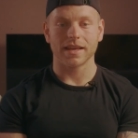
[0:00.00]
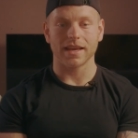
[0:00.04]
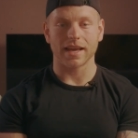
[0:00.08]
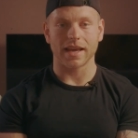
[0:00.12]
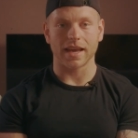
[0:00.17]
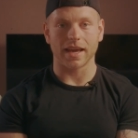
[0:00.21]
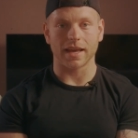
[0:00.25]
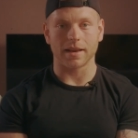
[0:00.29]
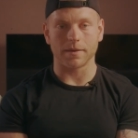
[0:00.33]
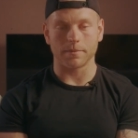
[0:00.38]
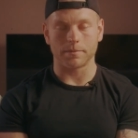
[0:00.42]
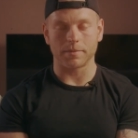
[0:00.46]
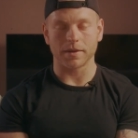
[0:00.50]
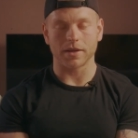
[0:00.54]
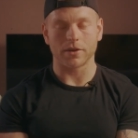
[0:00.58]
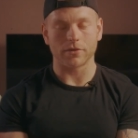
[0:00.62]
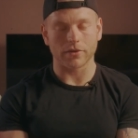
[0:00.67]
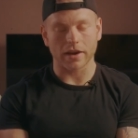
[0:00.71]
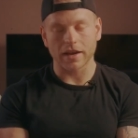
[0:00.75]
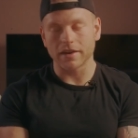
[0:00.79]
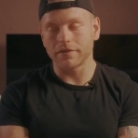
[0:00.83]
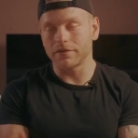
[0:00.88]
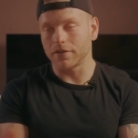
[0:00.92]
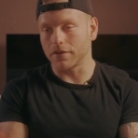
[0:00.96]
and be
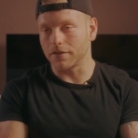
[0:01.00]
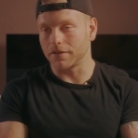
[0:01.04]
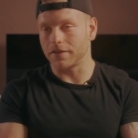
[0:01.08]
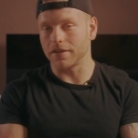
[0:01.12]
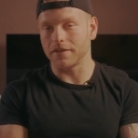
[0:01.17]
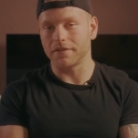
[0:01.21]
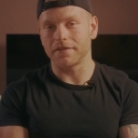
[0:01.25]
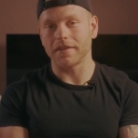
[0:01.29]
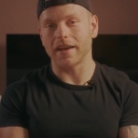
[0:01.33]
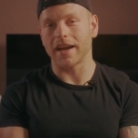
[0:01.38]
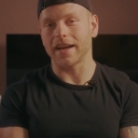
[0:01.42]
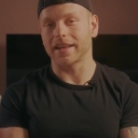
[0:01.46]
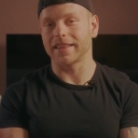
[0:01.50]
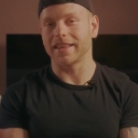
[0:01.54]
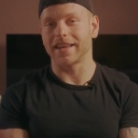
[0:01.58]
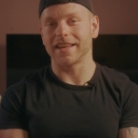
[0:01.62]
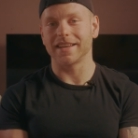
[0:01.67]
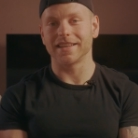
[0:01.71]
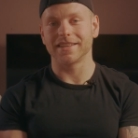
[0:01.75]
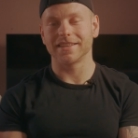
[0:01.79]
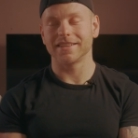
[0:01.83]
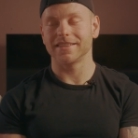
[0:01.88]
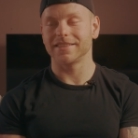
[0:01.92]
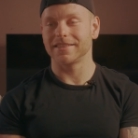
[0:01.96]
grateful for the fact
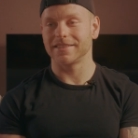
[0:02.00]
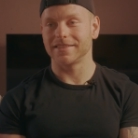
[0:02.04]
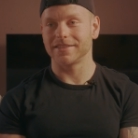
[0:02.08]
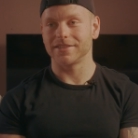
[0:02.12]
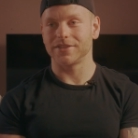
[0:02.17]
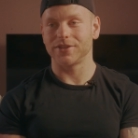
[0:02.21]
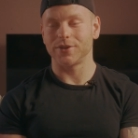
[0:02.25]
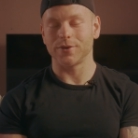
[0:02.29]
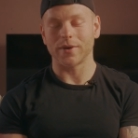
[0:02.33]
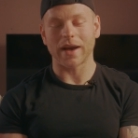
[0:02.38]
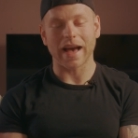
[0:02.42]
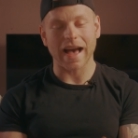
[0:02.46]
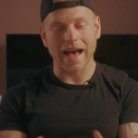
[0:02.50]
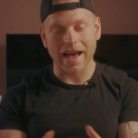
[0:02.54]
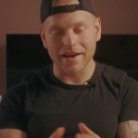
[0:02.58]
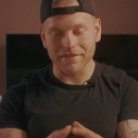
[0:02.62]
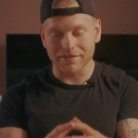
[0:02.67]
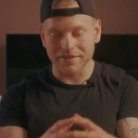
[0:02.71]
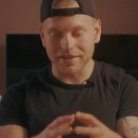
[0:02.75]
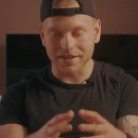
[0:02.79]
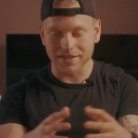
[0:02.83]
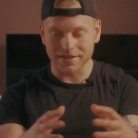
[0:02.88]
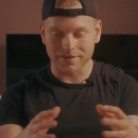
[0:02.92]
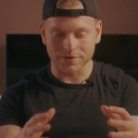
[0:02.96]
that you
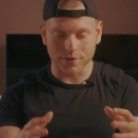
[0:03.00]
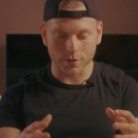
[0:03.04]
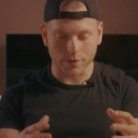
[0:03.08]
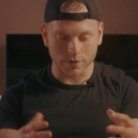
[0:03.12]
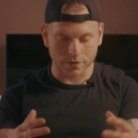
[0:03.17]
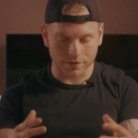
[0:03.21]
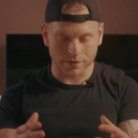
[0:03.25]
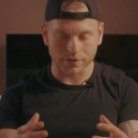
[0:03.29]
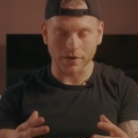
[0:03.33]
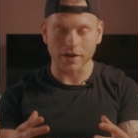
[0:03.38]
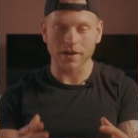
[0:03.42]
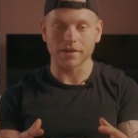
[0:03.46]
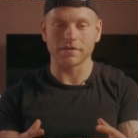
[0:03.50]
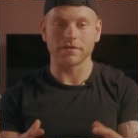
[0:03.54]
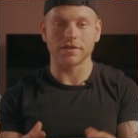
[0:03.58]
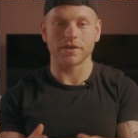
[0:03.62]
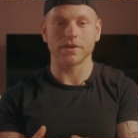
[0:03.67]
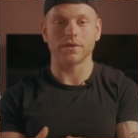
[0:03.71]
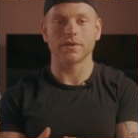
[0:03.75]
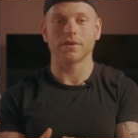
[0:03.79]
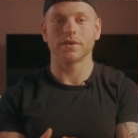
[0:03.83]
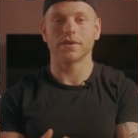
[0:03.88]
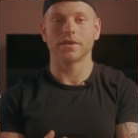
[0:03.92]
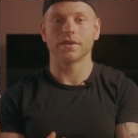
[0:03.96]
have this food in front of
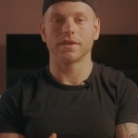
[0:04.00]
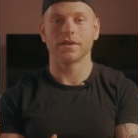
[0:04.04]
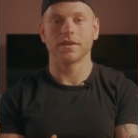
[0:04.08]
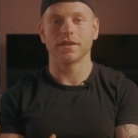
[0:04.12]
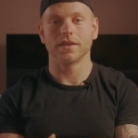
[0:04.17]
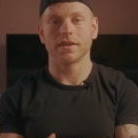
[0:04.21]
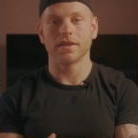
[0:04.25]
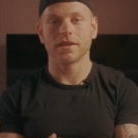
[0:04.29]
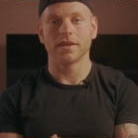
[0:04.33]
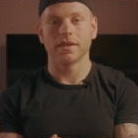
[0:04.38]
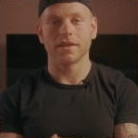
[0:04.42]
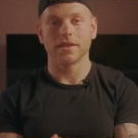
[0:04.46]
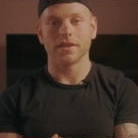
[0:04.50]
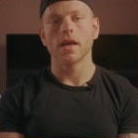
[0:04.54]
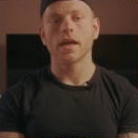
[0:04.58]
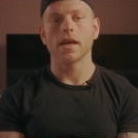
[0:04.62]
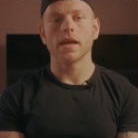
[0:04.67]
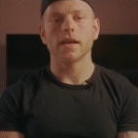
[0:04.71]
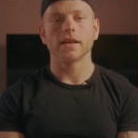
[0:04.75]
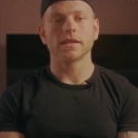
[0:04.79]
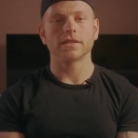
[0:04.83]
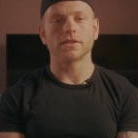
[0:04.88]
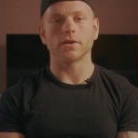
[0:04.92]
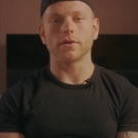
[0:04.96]
you.
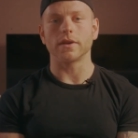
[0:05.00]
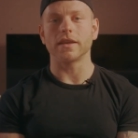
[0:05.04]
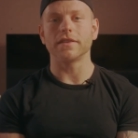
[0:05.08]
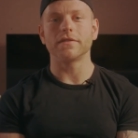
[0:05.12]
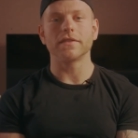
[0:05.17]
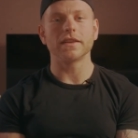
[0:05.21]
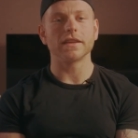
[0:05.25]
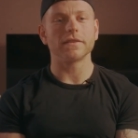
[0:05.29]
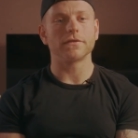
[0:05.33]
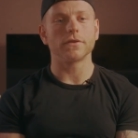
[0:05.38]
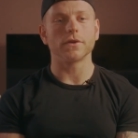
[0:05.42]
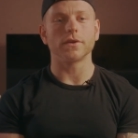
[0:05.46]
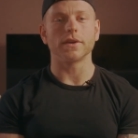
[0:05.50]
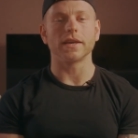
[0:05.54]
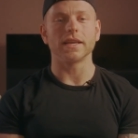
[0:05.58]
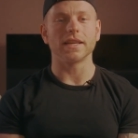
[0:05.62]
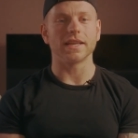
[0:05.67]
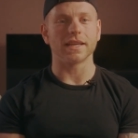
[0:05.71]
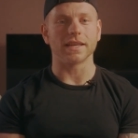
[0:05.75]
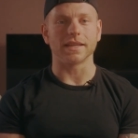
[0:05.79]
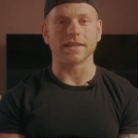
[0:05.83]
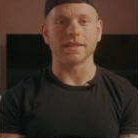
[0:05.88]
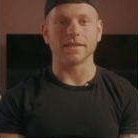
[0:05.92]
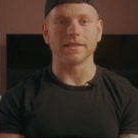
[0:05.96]
So even if you're
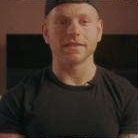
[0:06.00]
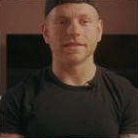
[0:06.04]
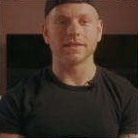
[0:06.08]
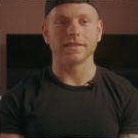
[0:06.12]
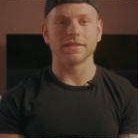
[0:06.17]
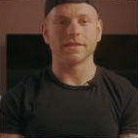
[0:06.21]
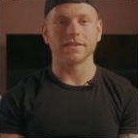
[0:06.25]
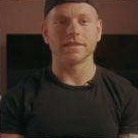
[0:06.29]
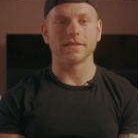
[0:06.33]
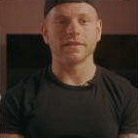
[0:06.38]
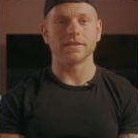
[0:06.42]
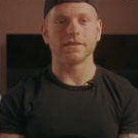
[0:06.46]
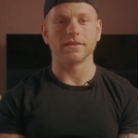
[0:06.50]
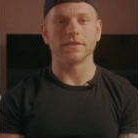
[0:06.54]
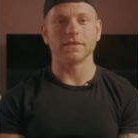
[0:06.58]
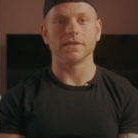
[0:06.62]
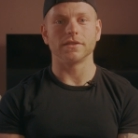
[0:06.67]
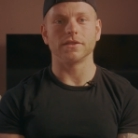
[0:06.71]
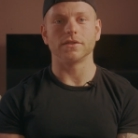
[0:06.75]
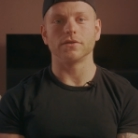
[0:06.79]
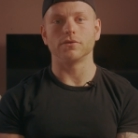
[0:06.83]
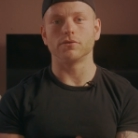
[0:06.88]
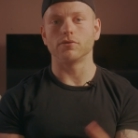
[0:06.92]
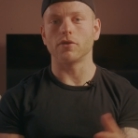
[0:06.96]
eating
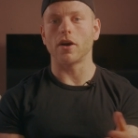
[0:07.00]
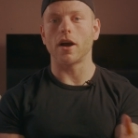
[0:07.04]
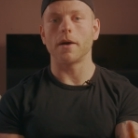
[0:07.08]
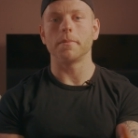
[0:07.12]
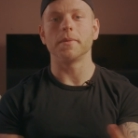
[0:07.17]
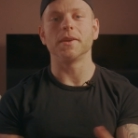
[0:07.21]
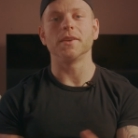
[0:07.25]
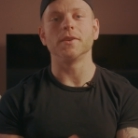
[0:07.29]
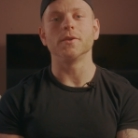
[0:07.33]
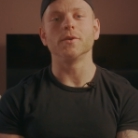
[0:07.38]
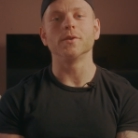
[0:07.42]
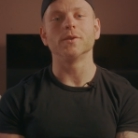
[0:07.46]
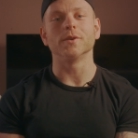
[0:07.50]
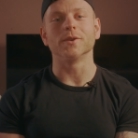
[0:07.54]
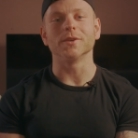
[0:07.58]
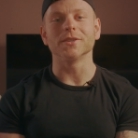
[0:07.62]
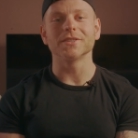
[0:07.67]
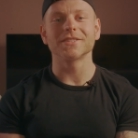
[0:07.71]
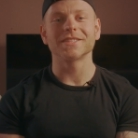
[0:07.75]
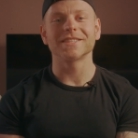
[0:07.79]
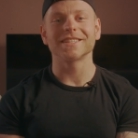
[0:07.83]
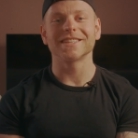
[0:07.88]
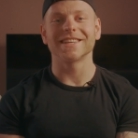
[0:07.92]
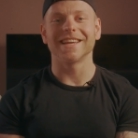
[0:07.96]
ramen
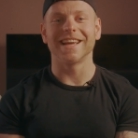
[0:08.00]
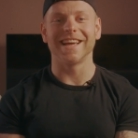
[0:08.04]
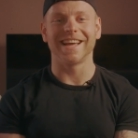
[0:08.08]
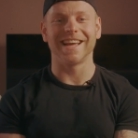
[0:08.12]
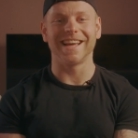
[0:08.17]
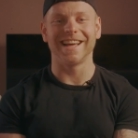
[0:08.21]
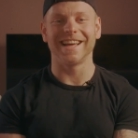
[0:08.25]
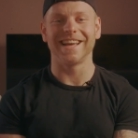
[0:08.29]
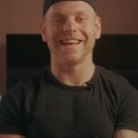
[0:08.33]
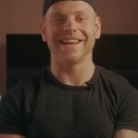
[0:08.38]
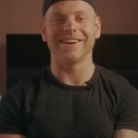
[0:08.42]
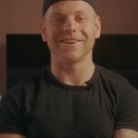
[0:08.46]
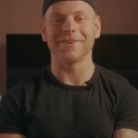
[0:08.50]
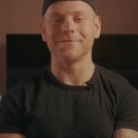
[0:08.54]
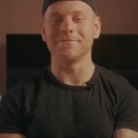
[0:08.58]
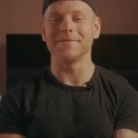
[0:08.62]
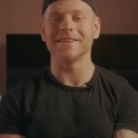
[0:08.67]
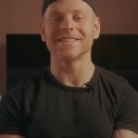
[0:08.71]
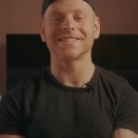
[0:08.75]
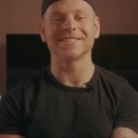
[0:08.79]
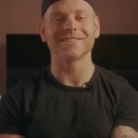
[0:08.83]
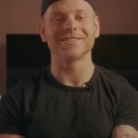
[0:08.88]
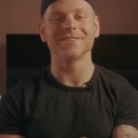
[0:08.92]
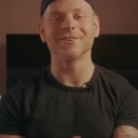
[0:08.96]
noodles or
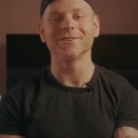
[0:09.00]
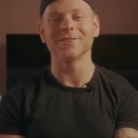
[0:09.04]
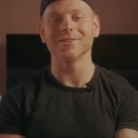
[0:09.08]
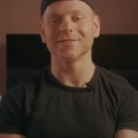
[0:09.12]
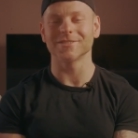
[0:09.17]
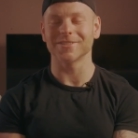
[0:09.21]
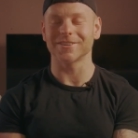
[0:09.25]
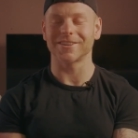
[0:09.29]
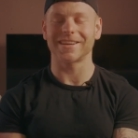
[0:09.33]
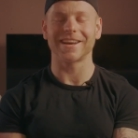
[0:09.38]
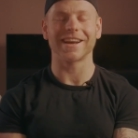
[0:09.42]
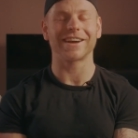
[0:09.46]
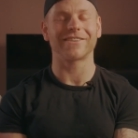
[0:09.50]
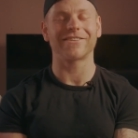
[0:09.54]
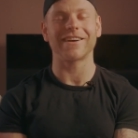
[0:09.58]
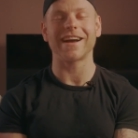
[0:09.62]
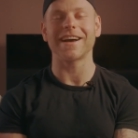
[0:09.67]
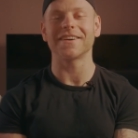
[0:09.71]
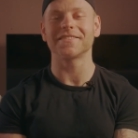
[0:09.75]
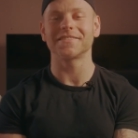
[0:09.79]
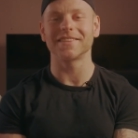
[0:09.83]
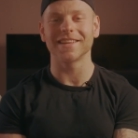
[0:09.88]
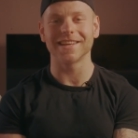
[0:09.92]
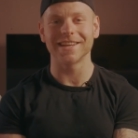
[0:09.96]
Mr. Noodles or
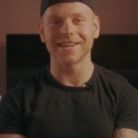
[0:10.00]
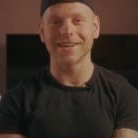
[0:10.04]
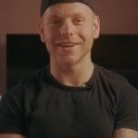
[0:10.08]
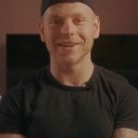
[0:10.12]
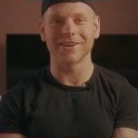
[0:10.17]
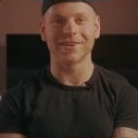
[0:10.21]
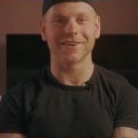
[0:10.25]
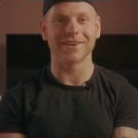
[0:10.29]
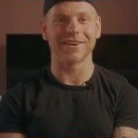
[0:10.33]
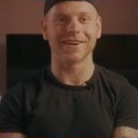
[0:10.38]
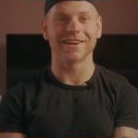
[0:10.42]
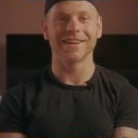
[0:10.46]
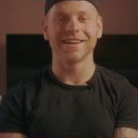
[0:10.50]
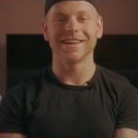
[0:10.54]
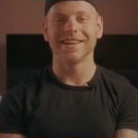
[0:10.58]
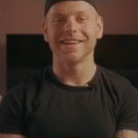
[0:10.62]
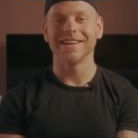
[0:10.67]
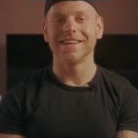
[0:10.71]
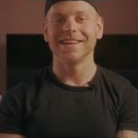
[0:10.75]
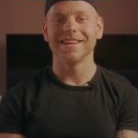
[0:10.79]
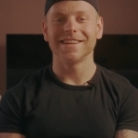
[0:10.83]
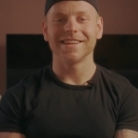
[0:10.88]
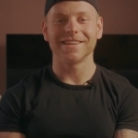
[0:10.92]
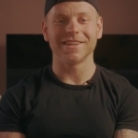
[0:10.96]
Kraft Dinner
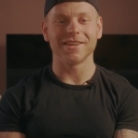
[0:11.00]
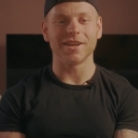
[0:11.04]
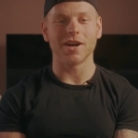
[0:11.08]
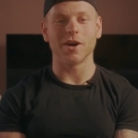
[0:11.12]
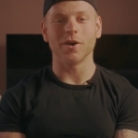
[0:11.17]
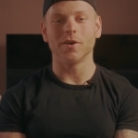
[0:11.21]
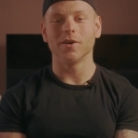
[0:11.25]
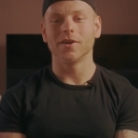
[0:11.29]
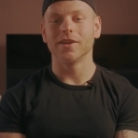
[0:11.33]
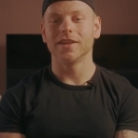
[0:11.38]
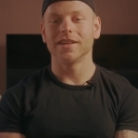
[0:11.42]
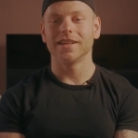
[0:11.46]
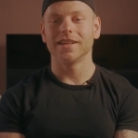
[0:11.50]
or,